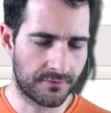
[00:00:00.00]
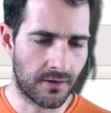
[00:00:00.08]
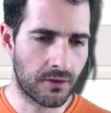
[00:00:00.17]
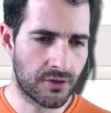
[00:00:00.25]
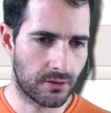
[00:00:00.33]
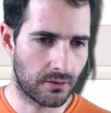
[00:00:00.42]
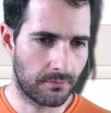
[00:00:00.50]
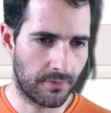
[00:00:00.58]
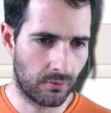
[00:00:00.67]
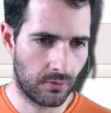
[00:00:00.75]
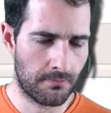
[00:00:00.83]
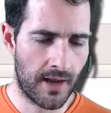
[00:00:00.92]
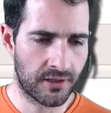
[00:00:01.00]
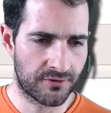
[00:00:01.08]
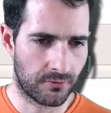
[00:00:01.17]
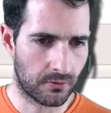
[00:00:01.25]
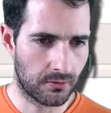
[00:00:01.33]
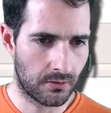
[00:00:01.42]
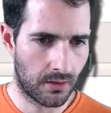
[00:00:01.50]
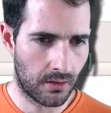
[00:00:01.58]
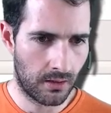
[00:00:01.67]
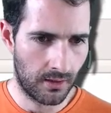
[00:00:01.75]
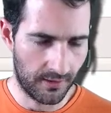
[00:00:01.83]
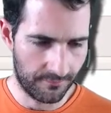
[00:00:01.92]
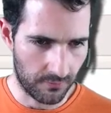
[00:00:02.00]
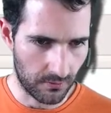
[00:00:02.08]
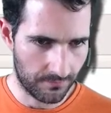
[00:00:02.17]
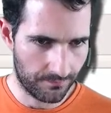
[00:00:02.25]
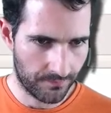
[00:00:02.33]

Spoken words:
function between -4 and 4.